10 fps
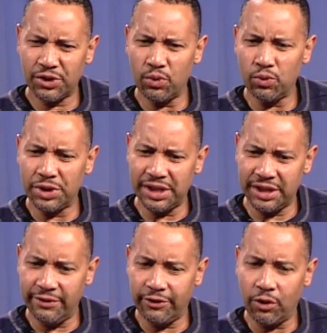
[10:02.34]
of schools,
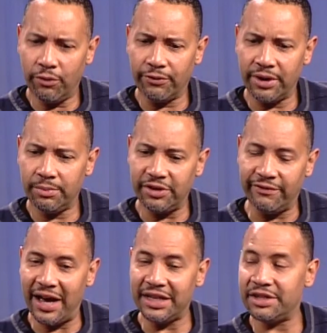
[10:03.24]
it's difficult for them to
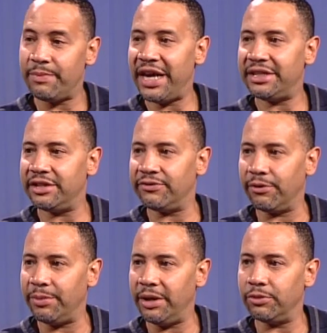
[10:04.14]
find spaces
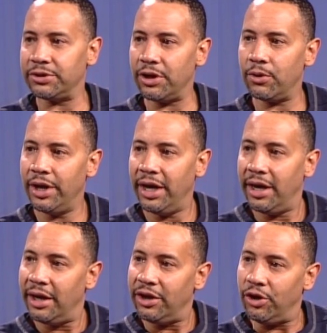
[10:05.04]
for people. So,
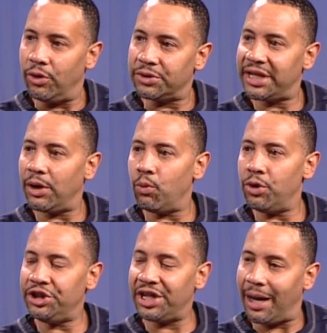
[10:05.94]
you know, say a
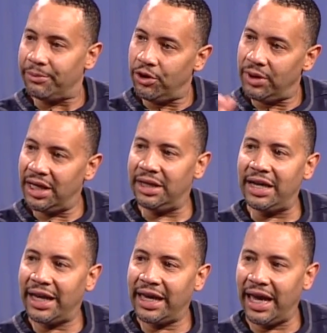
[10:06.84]
wood shop, you need a
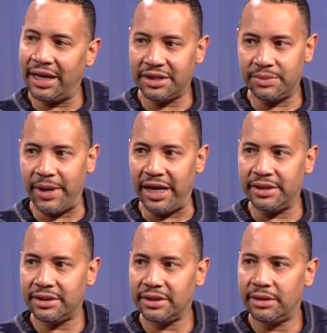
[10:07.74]
dedicated
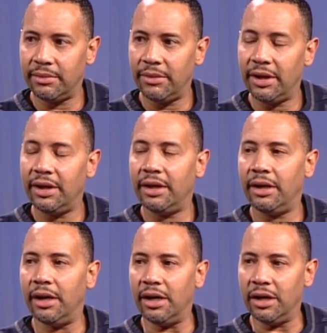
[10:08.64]
space. Mm -hmm.
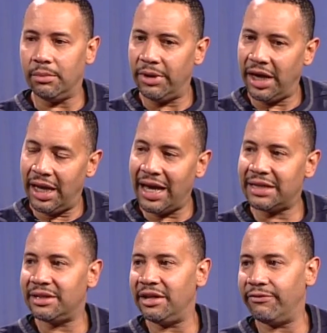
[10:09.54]
um, and
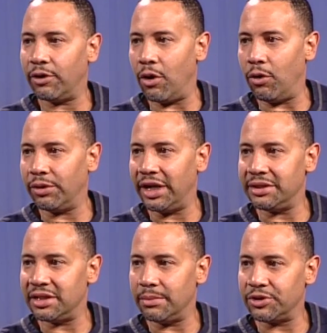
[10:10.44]
that's difficult
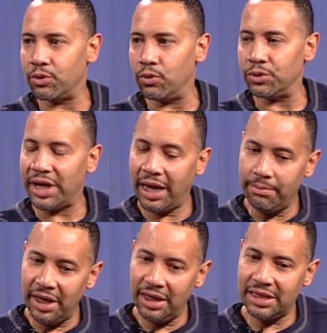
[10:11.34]
in some schools.
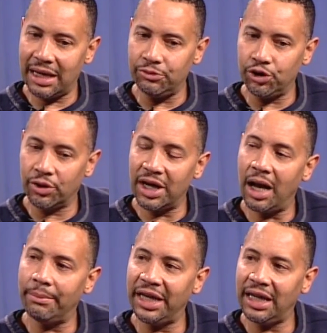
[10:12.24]
And many times you're
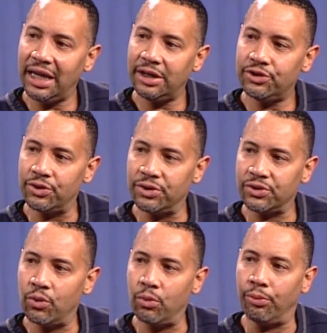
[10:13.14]
coming into the
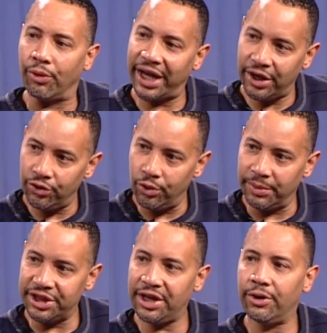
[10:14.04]
school, bringing your
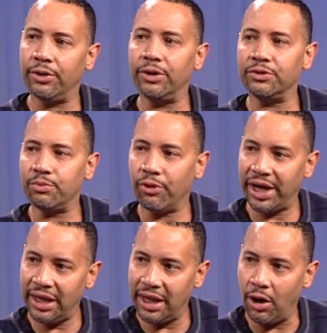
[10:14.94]
materials,
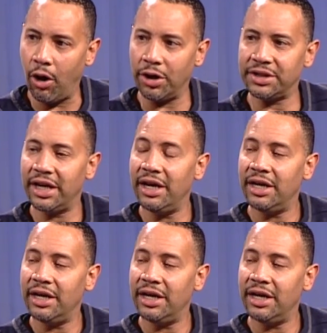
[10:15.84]
bringing the arts